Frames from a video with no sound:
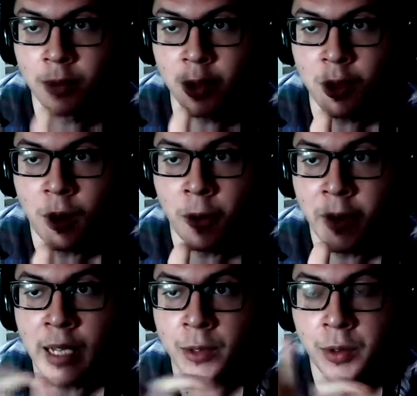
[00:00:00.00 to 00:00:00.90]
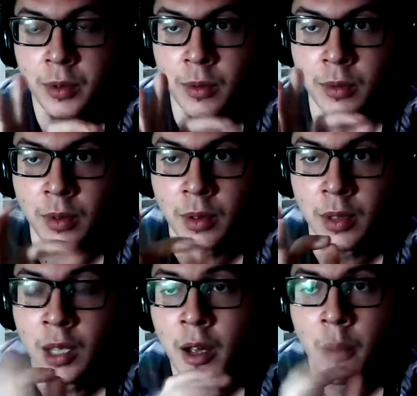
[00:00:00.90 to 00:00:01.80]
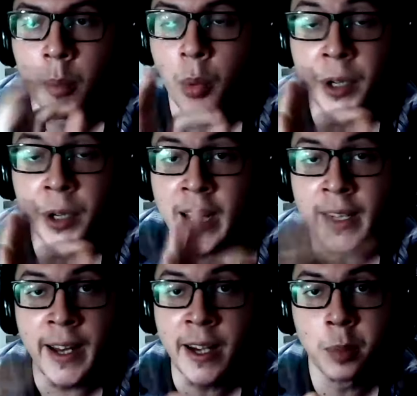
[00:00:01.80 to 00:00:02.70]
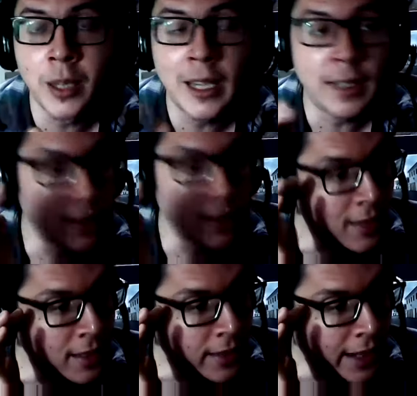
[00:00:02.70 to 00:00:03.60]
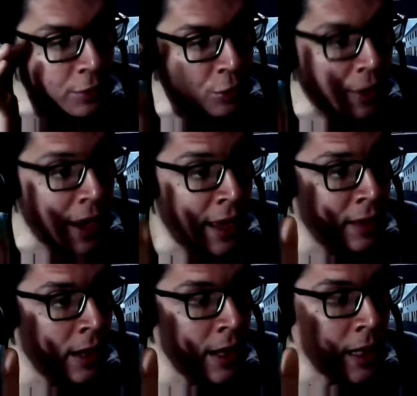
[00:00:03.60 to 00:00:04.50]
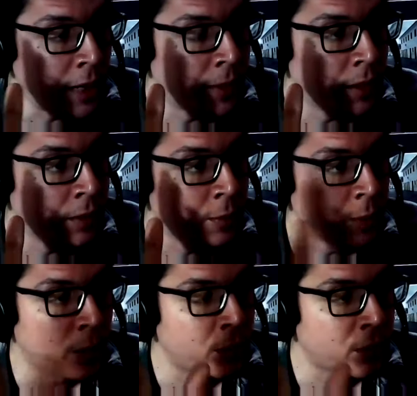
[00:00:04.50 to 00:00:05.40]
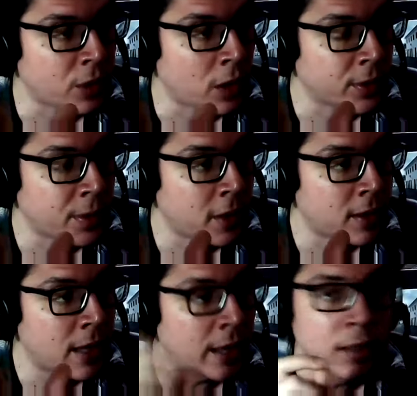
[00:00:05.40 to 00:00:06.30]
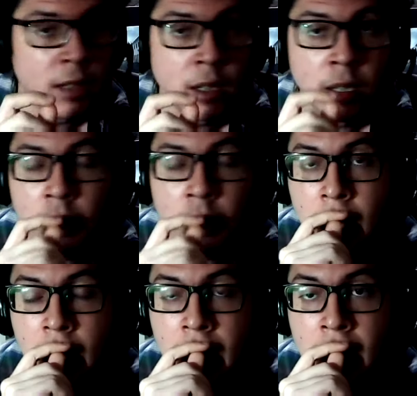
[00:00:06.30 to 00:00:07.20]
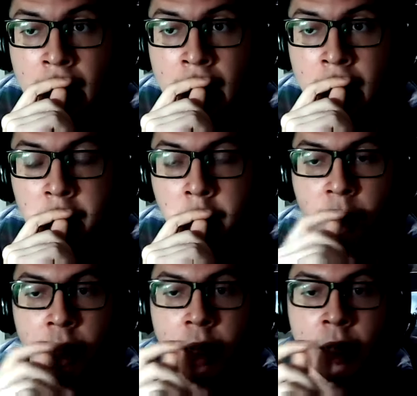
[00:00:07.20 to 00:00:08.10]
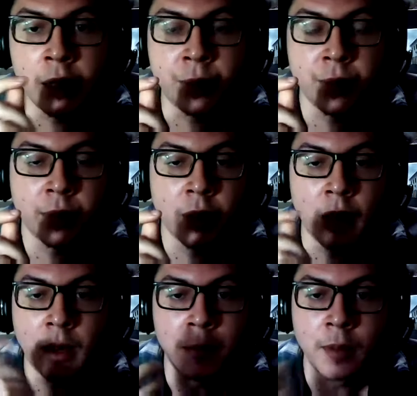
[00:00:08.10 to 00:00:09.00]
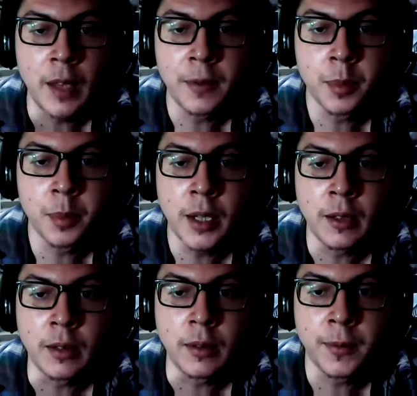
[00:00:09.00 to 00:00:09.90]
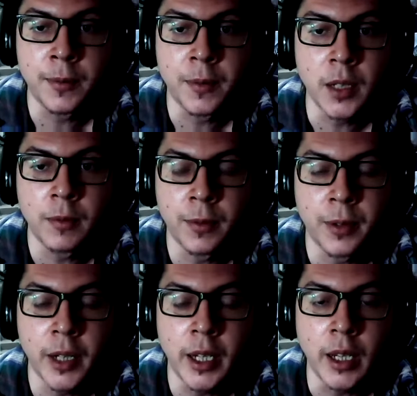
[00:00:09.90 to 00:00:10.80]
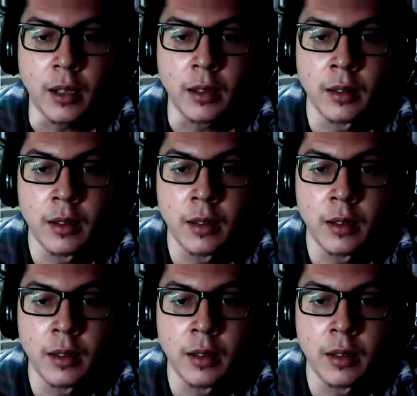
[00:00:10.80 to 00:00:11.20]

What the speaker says: going into the boarding an airplane is a thing that I dread. I even wrote songs about that. But I've never been in a freaking